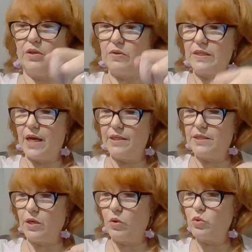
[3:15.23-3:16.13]
those kites
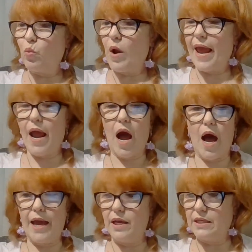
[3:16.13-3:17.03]
that goes way
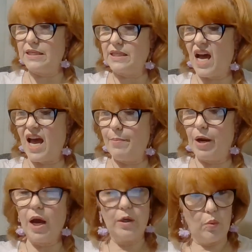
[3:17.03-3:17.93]
high in the sky, but
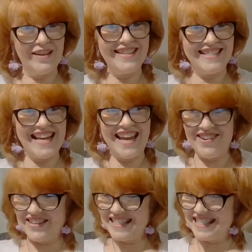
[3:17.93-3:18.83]
on a windy day, you
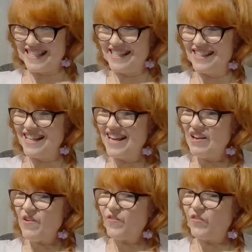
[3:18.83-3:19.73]
can still
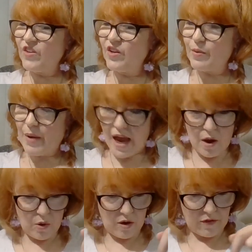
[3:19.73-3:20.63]
feel the
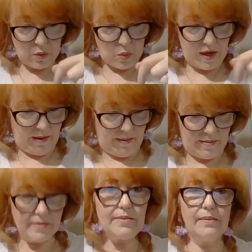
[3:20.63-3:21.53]
power of the
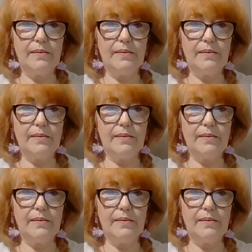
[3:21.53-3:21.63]
wind